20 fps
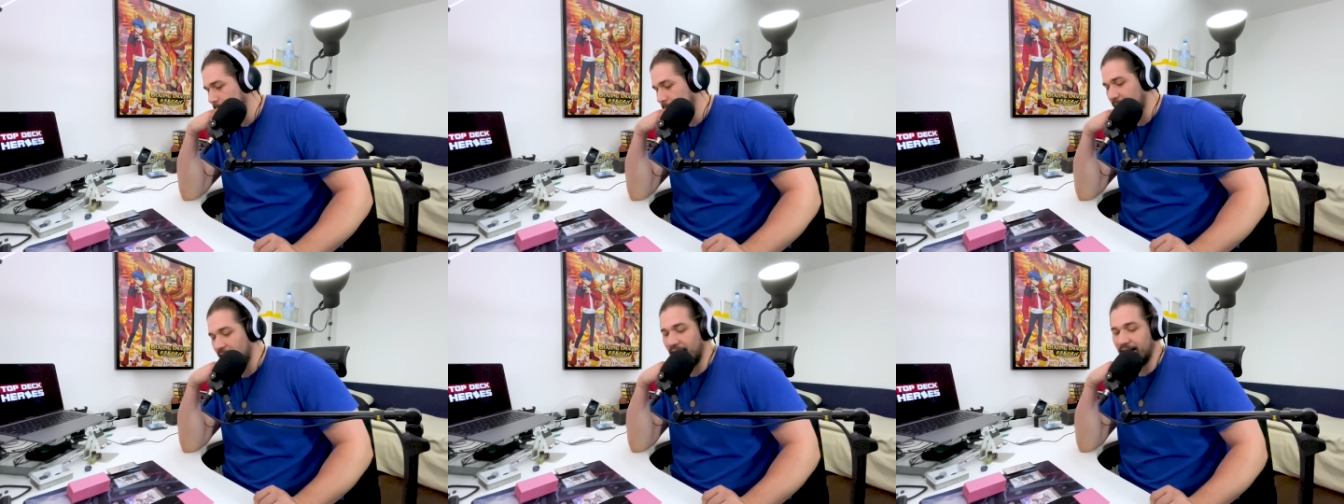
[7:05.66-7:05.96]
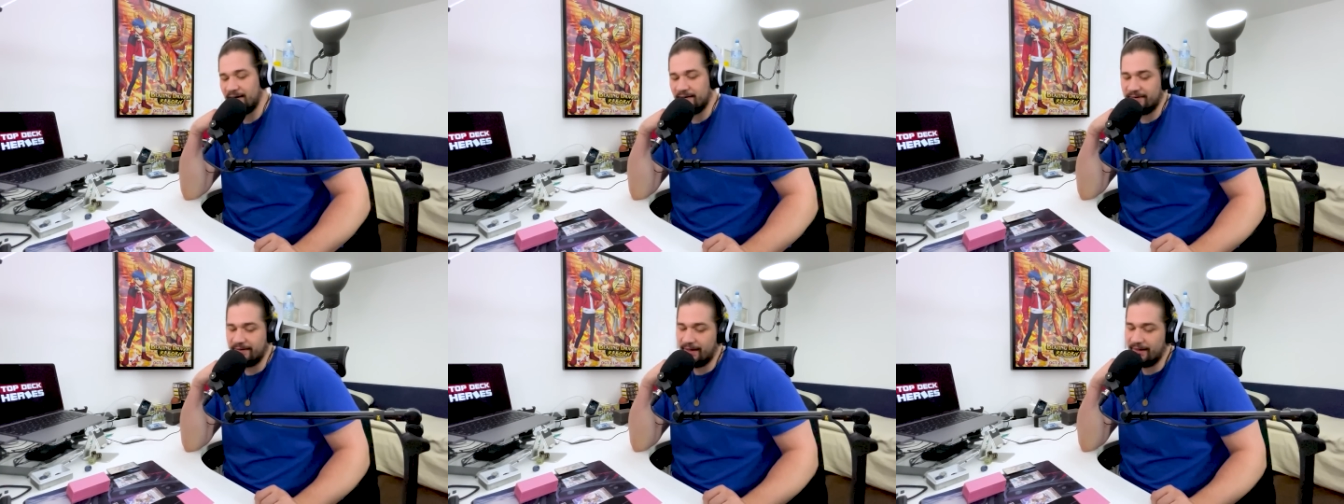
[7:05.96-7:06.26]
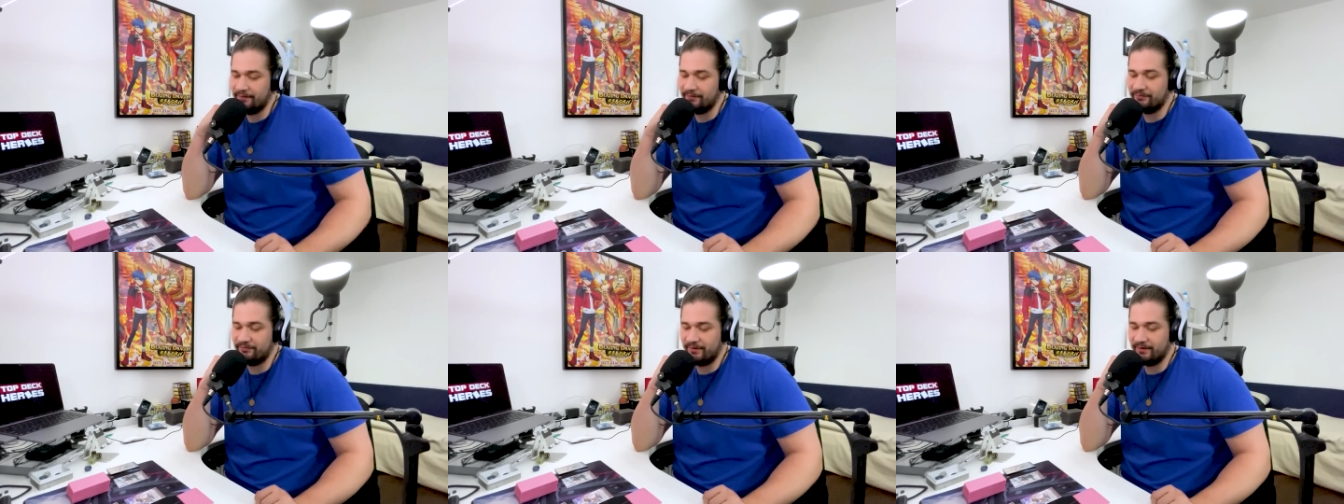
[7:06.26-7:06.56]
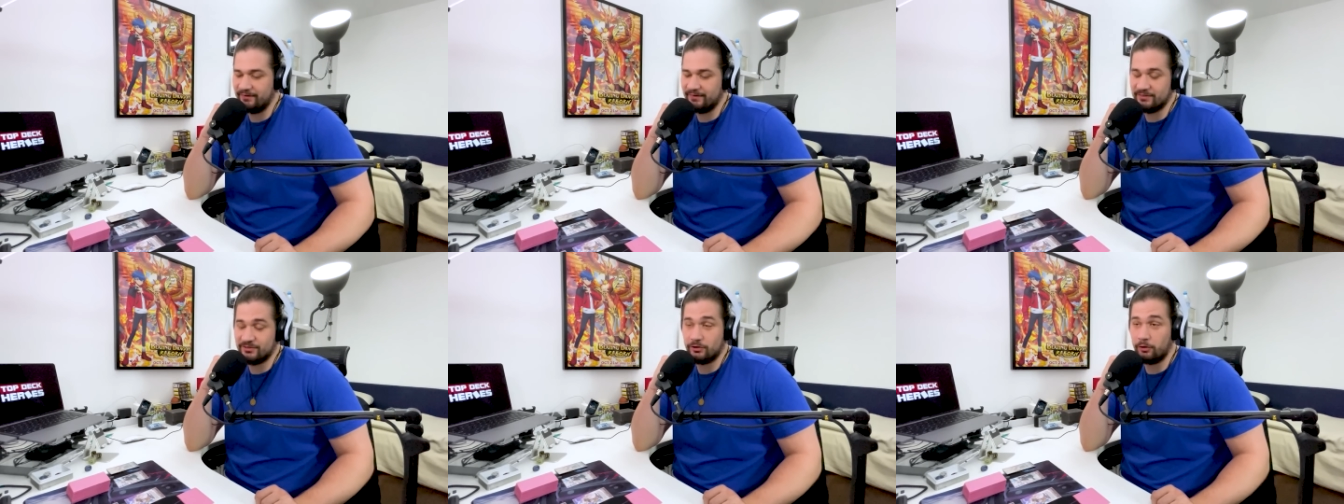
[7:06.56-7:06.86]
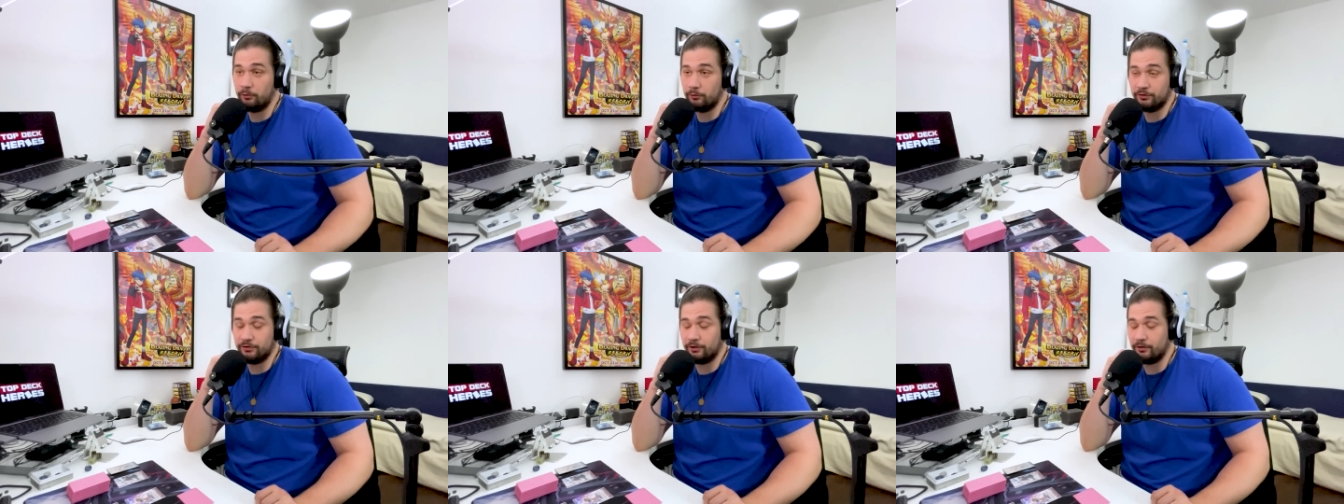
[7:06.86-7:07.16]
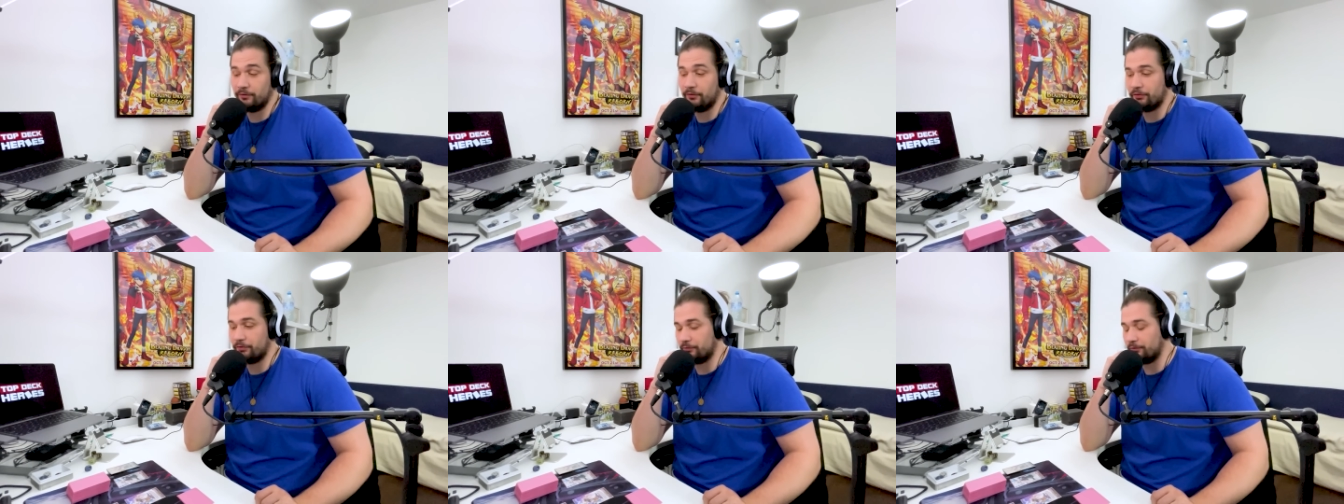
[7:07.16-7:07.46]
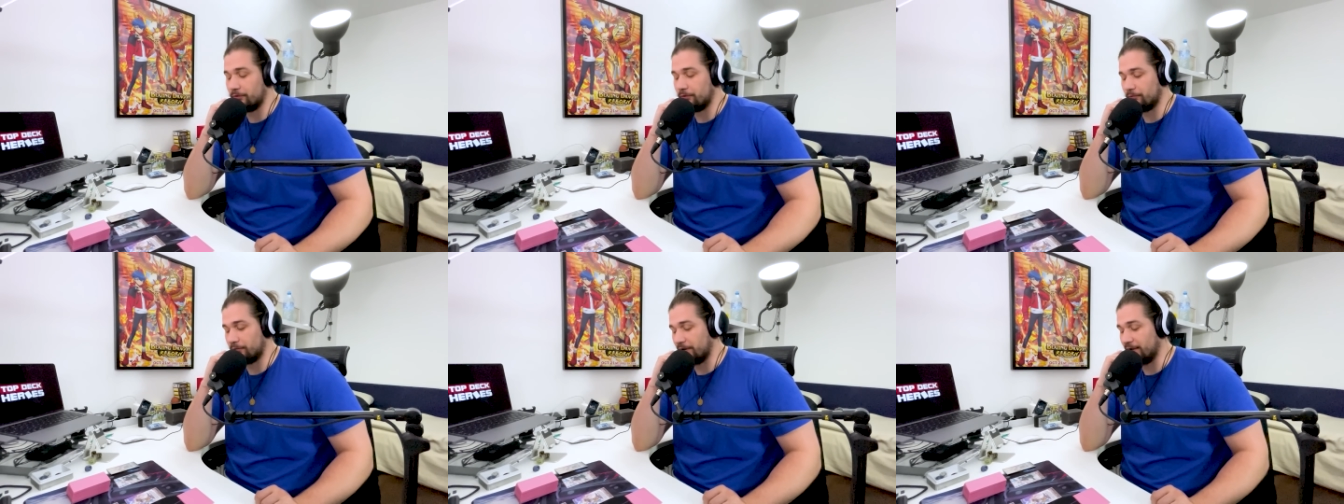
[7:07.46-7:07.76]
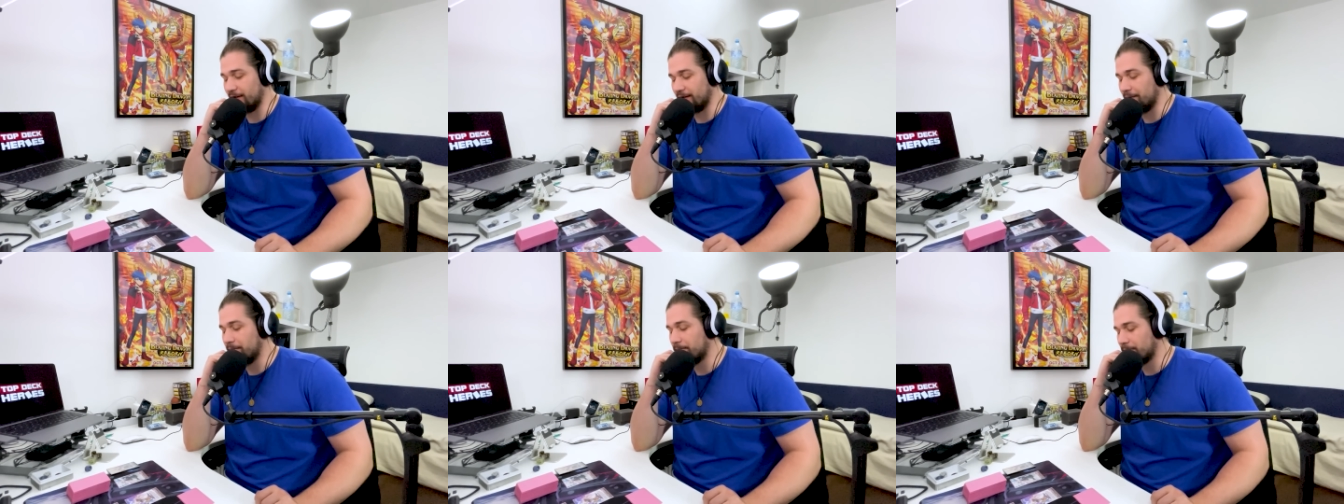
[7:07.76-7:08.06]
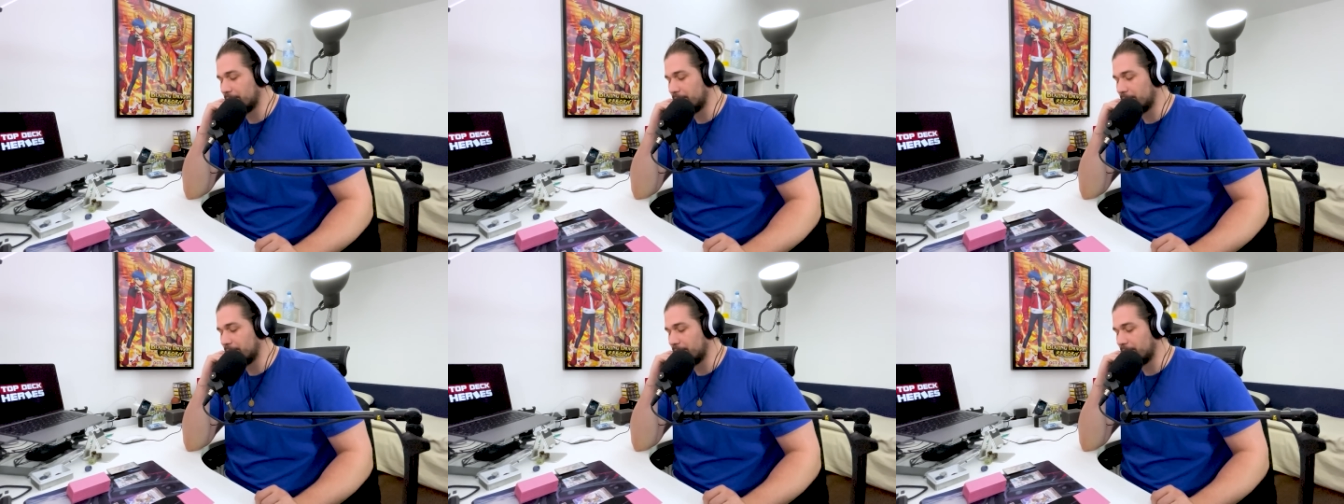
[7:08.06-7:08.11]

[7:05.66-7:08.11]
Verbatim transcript: I We're did not think this whole turn through really.